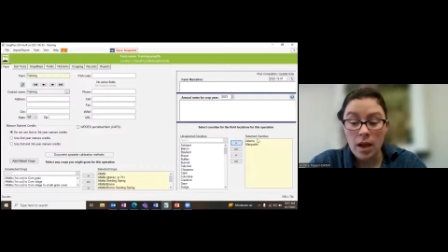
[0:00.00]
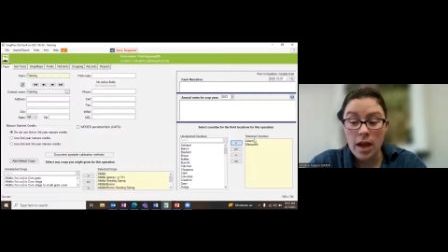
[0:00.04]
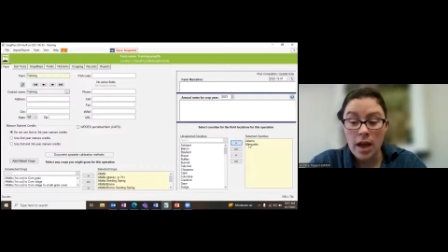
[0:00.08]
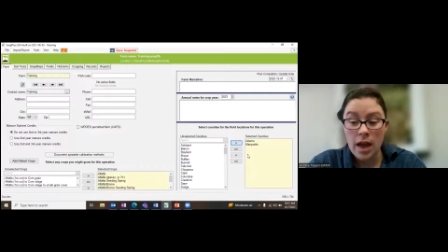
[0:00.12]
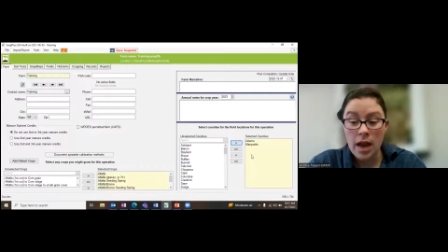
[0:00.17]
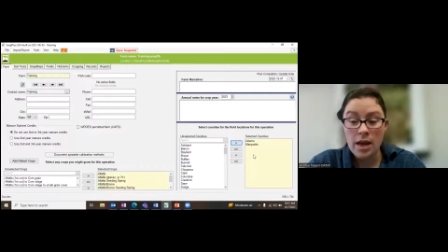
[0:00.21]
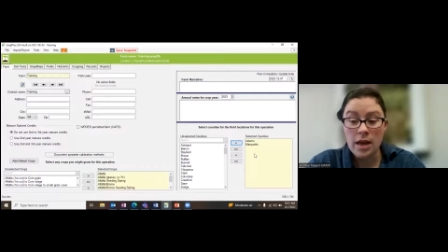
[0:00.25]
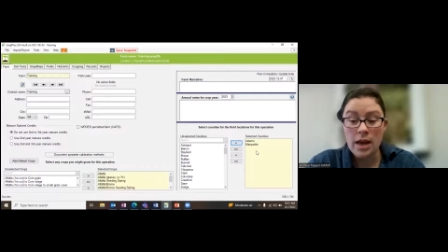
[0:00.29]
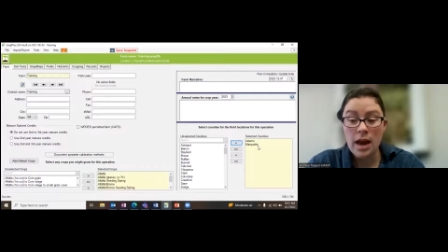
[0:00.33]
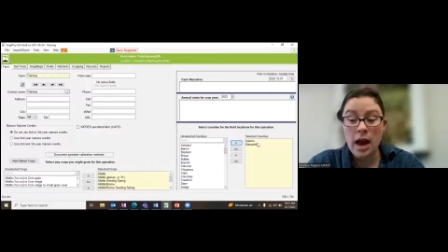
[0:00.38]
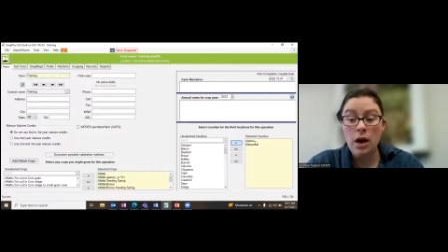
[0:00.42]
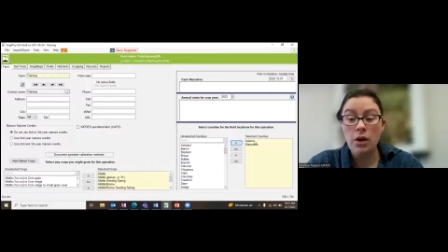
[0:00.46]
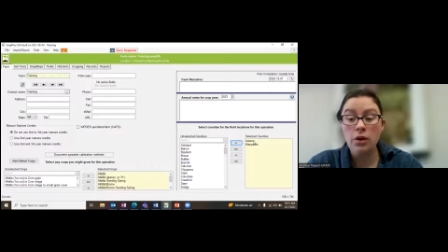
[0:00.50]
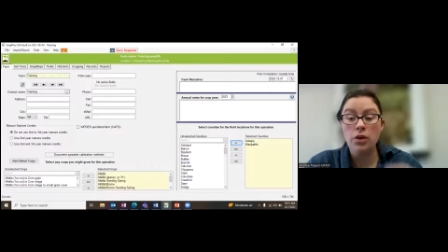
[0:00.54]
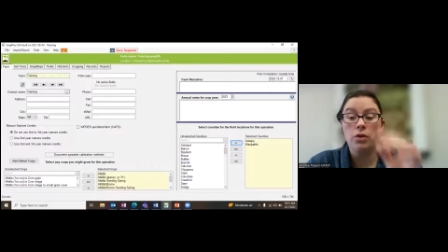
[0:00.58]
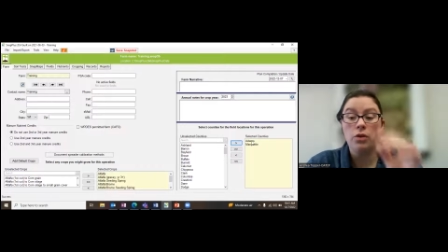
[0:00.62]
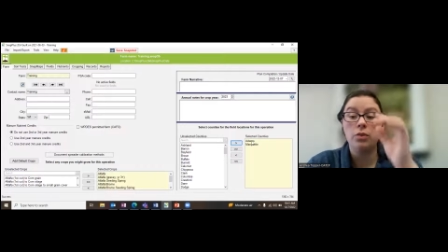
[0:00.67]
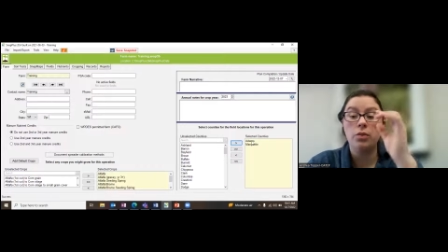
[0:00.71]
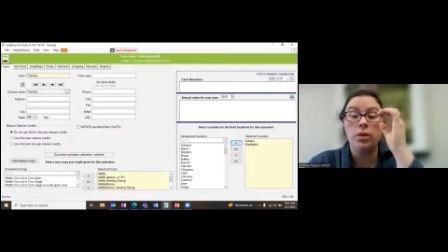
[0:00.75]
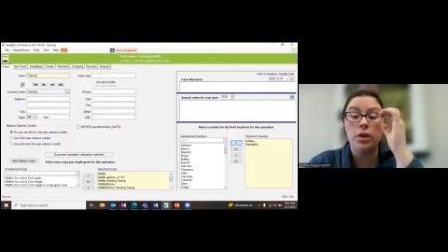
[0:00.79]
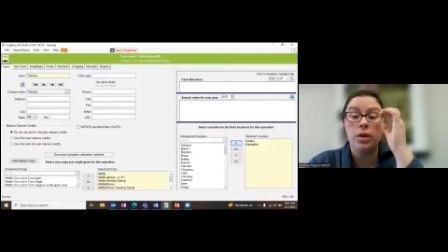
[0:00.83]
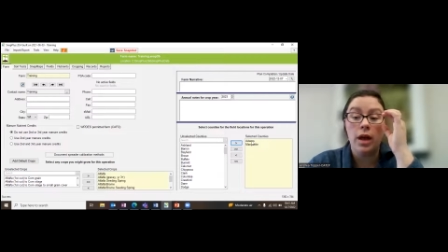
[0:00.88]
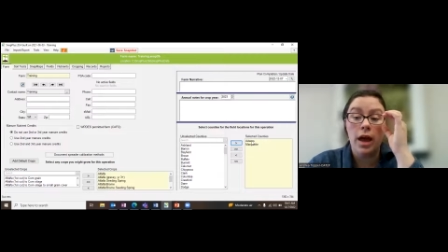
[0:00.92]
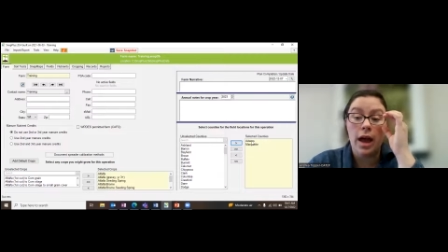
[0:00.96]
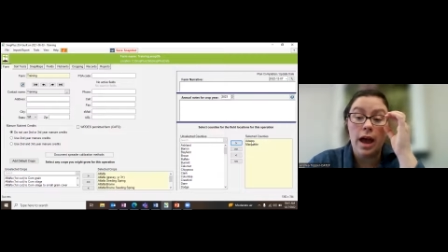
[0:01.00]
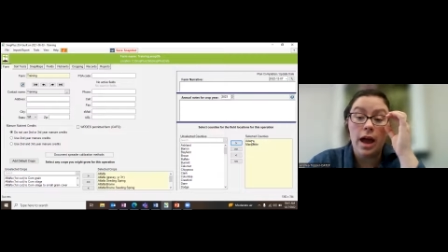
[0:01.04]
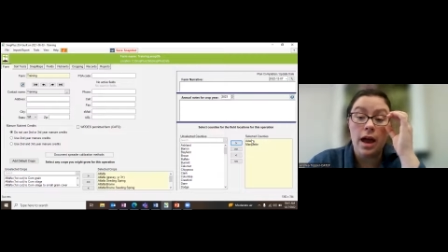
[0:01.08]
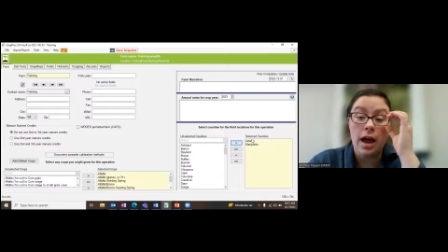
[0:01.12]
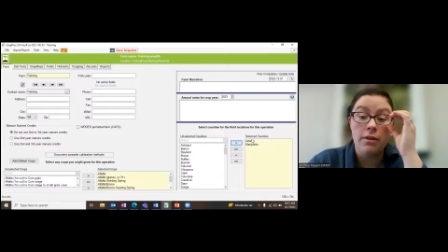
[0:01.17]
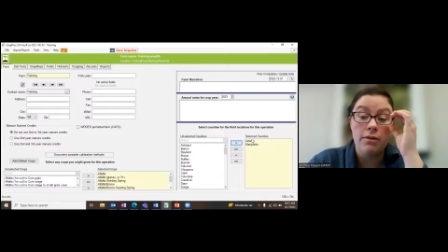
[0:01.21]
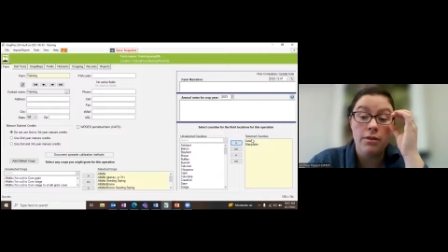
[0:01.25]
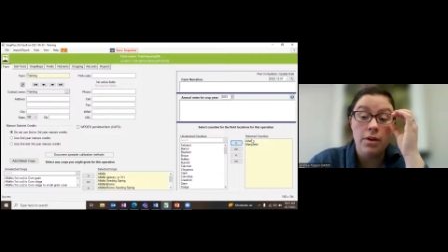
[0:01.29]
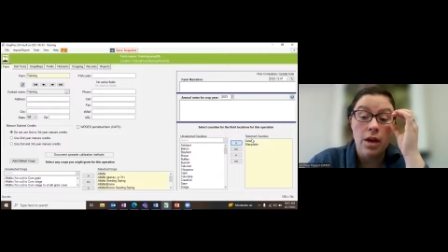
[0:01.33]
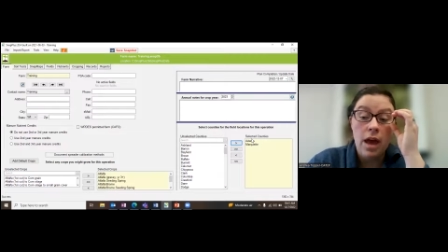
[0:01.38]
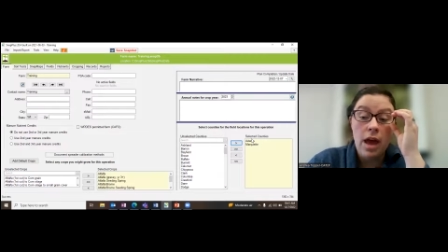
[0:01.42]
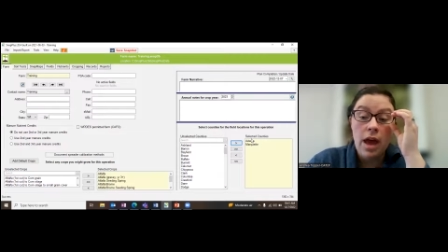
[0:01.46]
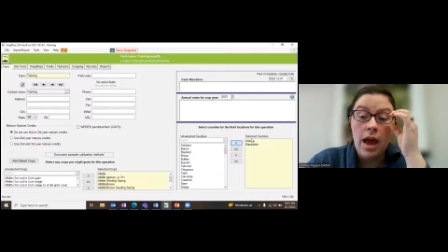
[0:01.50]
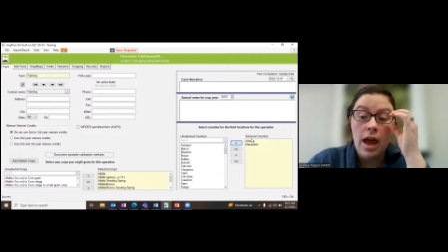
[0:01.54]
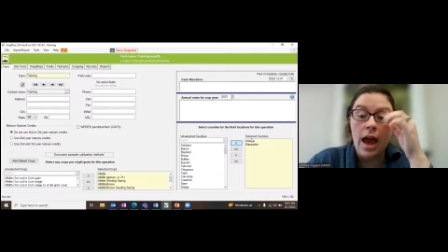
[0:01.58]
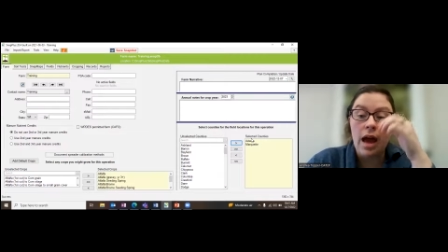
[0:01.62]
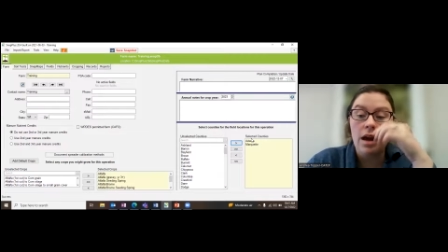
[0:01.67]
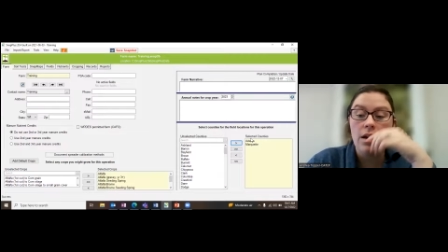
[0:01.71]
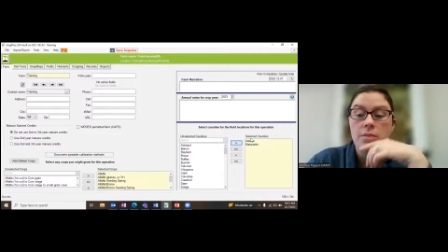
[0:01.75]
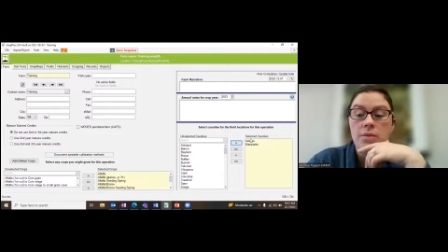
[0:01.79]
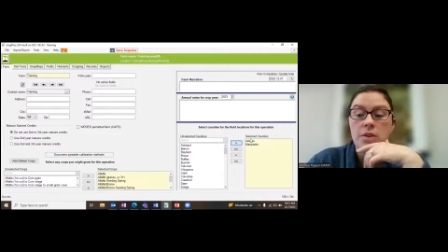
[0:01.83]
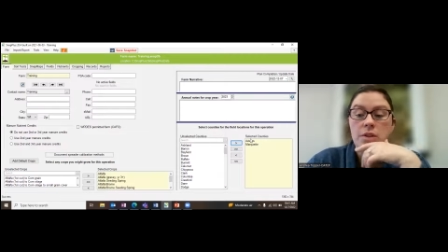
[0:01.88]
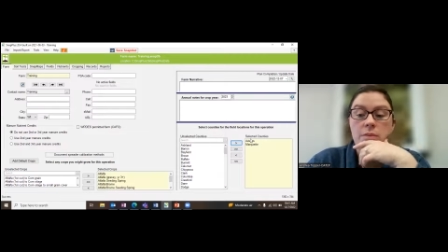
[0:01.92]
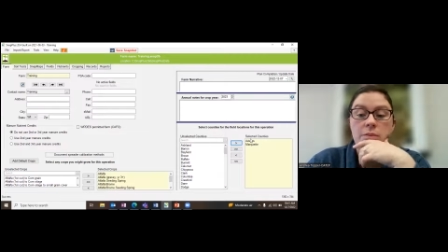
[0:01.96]
And now you will have
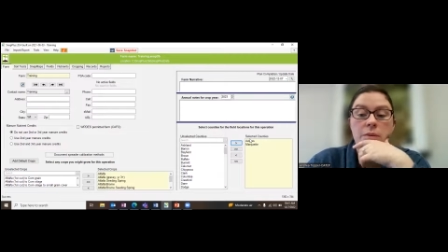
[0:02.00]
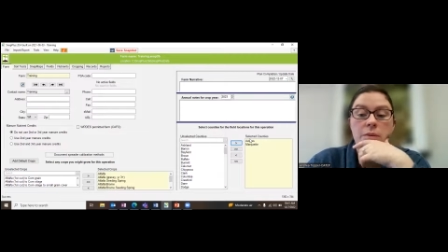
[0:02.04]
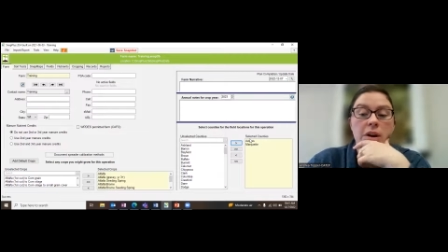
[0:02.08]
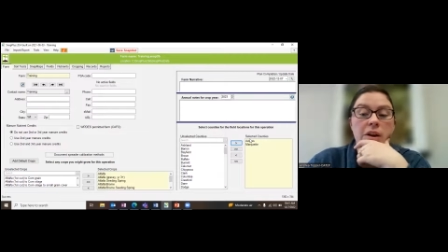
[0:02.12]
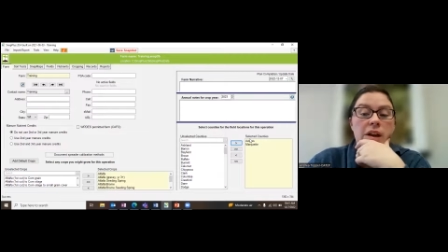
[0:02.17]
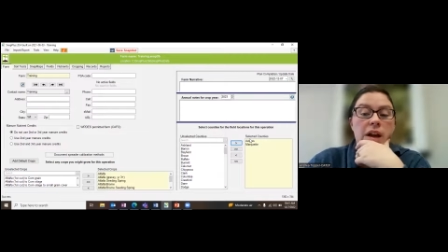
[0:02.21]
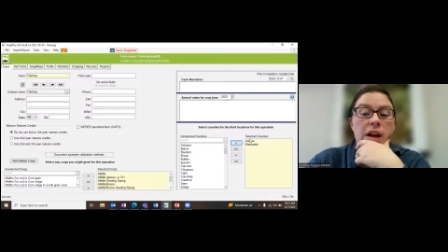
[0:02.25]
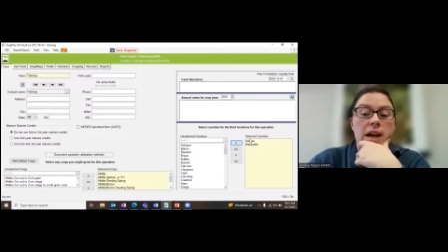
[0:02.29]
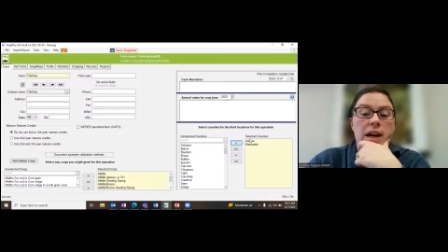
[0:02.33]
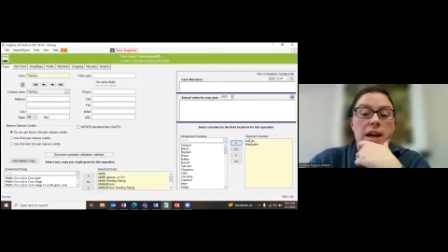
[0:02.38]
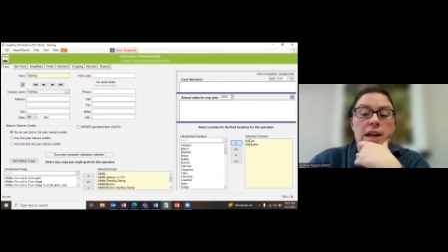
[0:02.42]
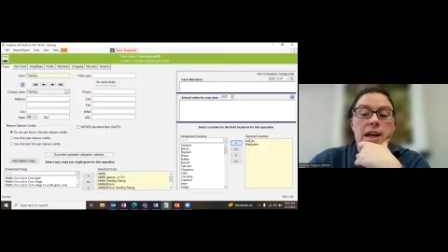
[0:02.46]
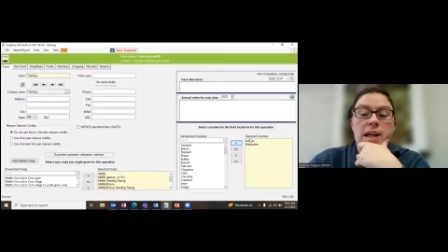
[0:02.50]
Adams and Marquette